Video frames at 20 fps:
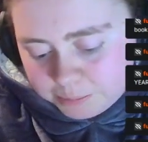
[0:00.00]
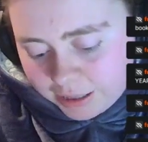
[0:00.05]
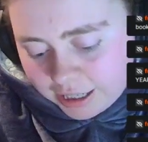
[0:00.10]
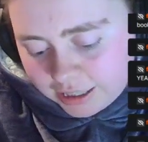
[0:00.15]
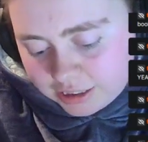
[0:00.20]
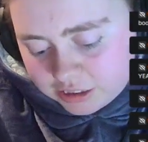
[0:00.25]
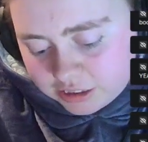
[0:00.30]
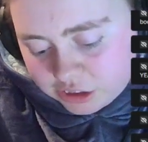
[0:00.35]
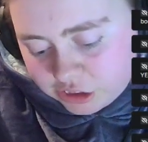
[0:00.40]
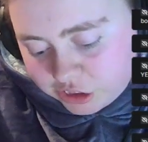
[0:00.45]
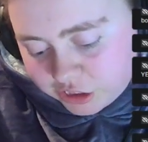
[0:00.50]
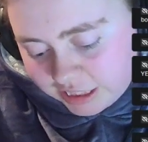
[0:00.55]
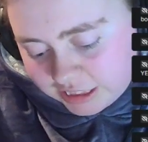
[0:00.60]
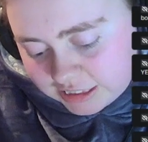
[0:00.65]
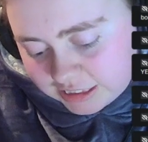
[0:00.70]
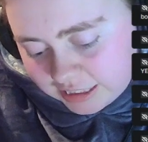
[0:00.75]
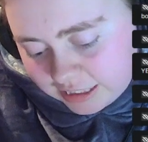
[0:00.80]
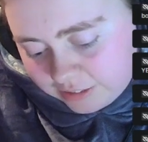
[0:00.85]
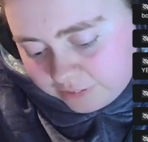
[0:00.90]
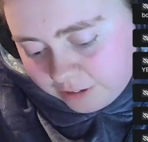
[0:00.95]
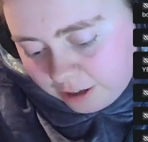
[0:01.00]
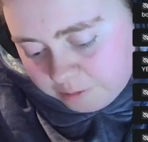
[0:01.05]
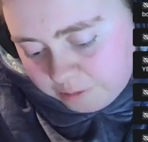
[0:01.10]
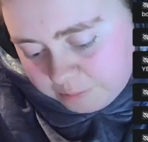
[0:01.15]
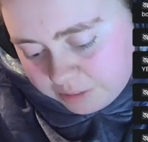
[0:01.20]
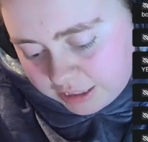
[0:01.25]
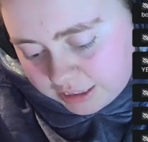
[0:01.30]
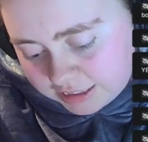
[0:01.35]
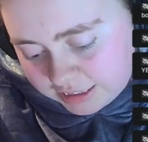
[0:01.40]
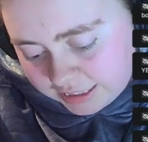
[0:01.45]
is bad, Jay said
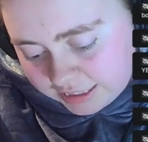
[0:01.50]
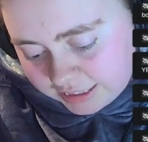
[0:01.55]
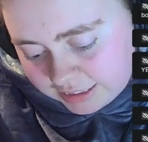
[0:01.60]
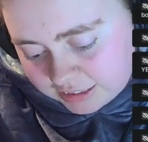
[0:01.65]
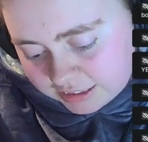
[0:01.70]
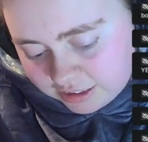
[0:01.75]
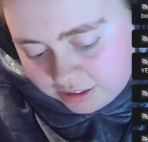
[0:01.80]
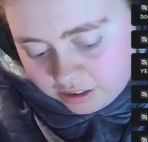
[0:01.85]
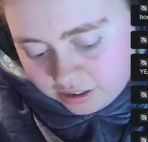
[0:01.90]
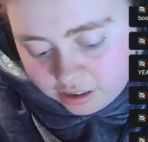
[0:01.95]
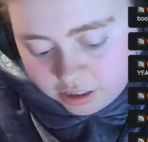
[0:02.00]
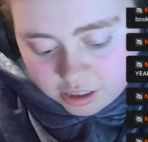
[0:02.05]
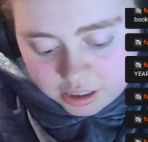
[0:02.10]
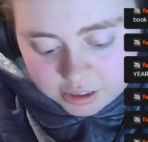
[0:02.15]
five minutes later,